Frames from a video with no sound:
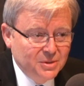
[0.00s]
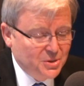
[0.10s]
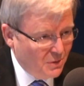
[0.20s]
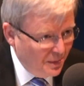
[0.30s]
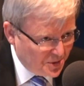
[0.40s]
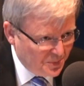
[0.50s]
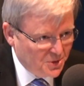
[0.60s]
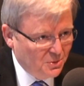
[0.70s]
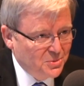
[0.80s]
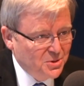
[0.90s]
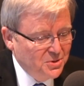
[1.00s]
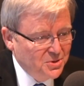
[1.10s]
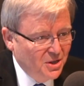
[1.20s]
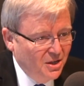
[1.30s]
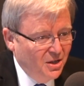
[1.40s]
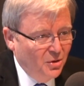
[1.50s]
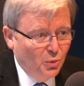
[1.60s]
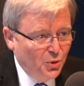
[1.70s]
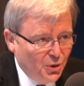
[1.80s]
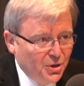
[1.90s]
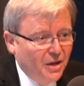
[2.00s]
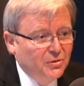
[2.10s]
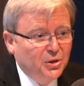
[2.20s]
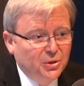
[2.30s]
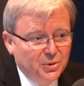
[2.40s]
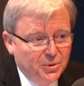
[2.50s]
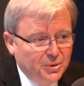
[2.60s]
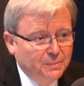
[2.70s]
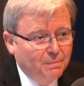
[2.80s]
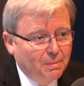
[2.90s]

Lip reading: Mr Abbott's prescriptions, would not have occurred.